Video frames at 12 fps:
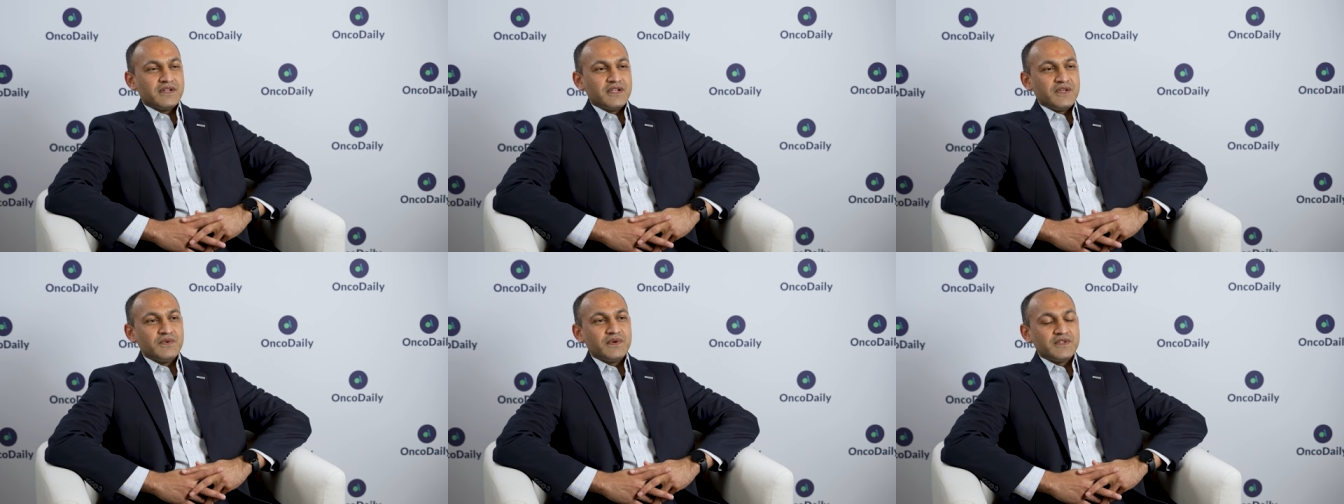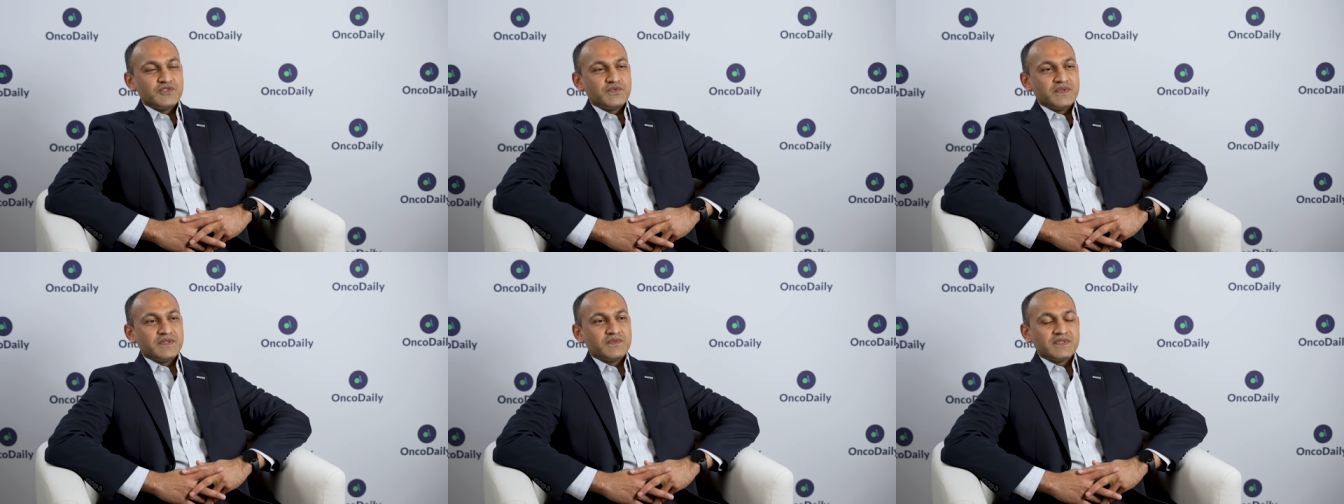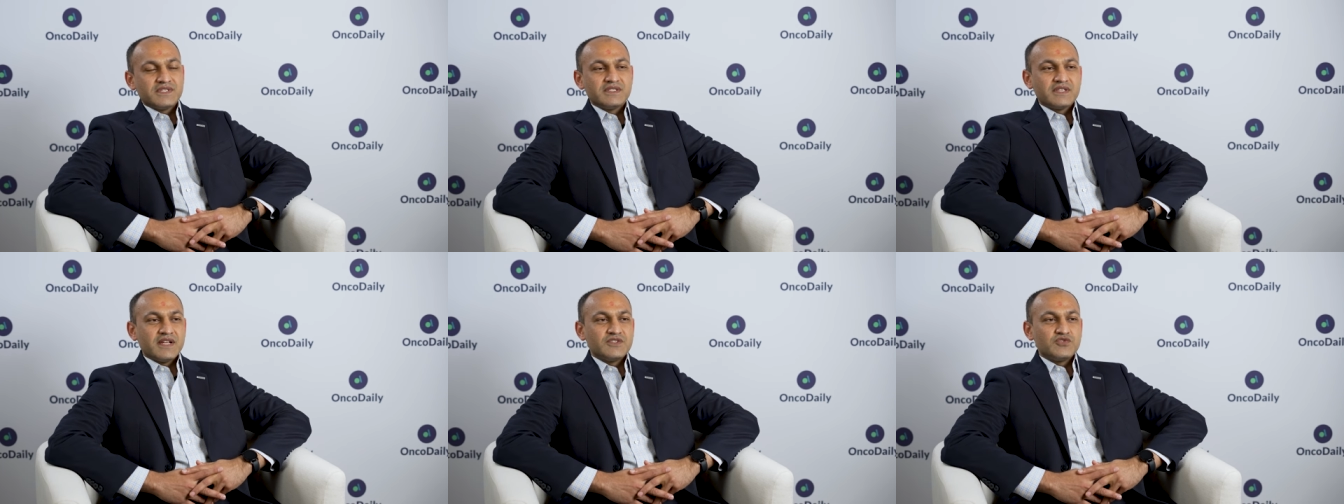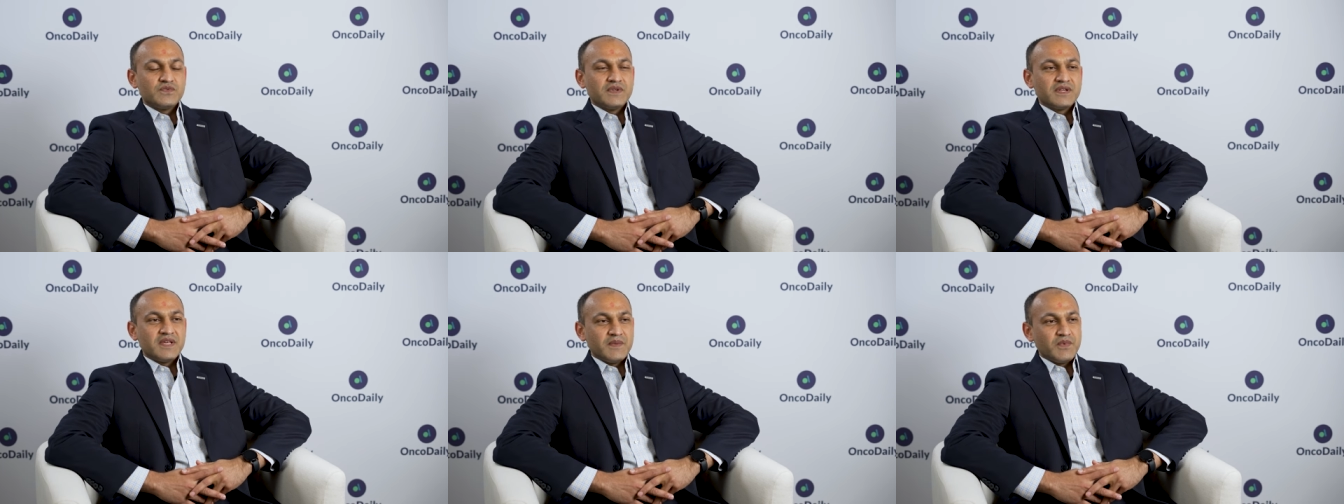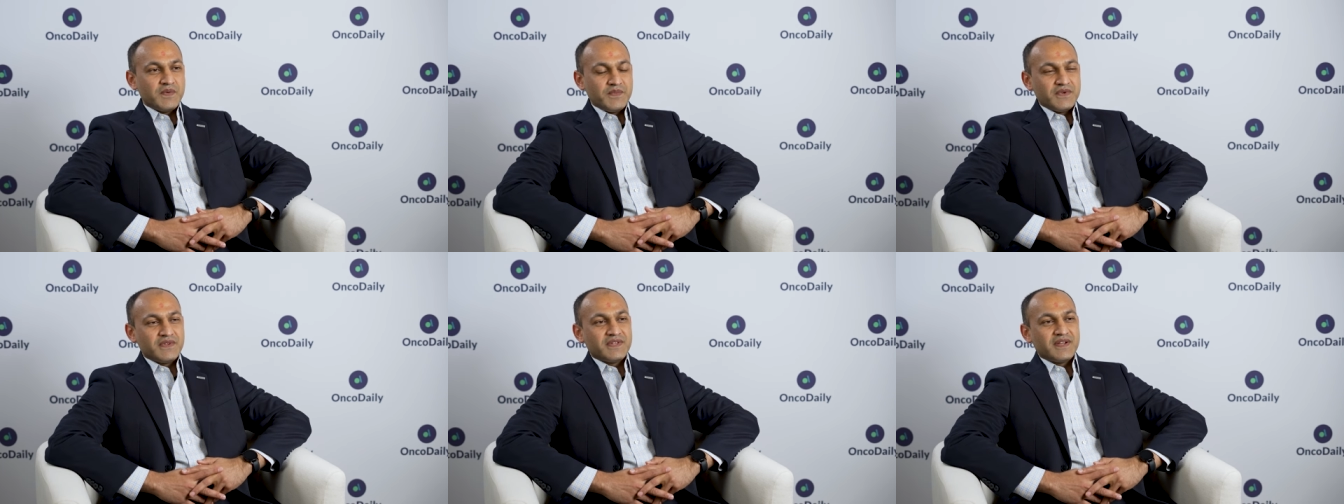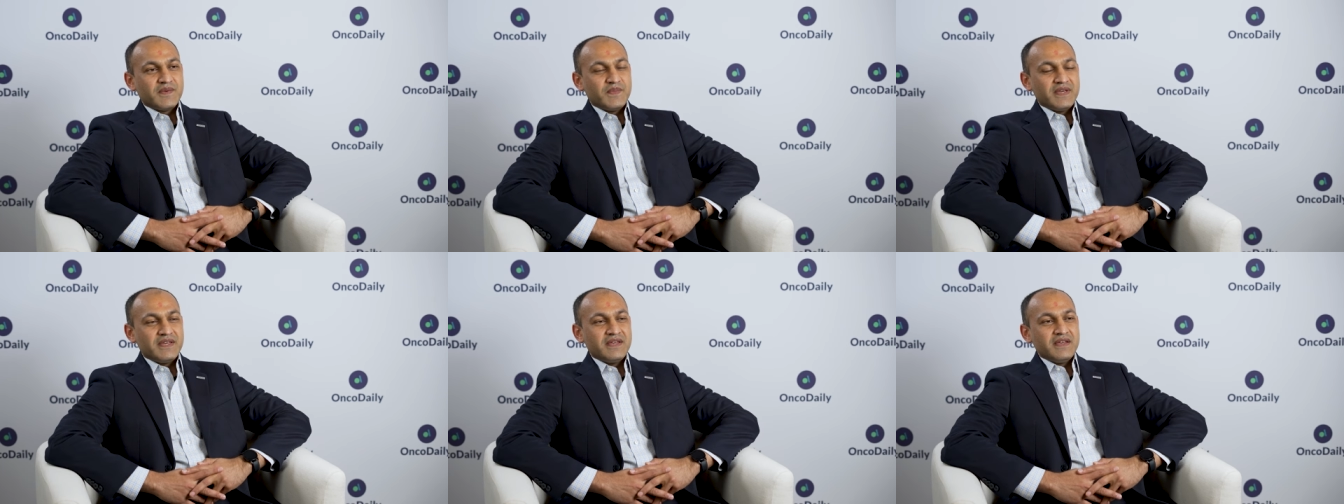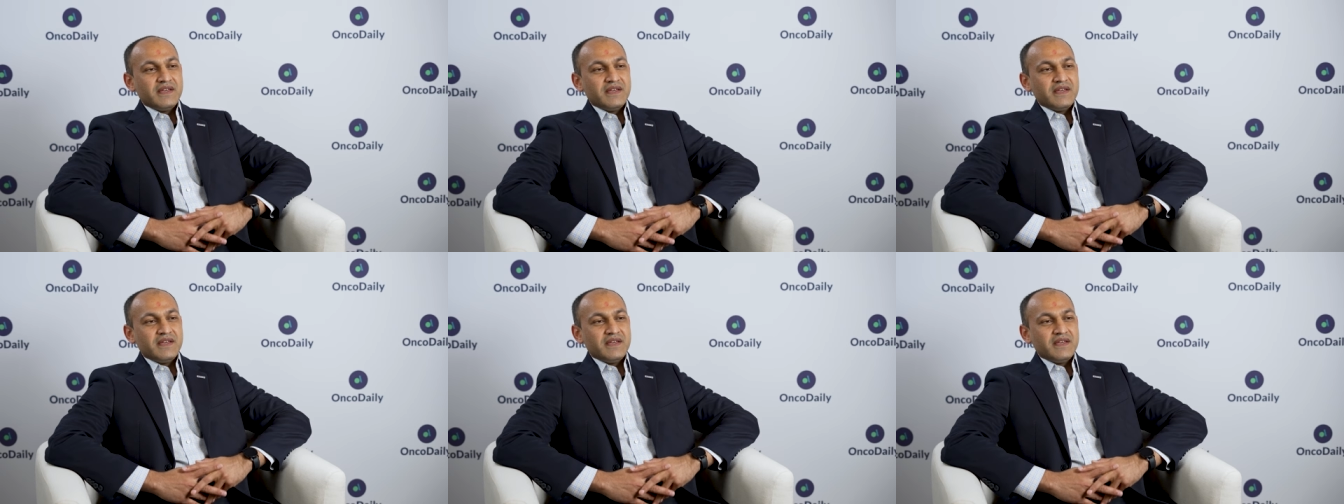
neoadjuvant versus adjuvant chemoimmunotherapy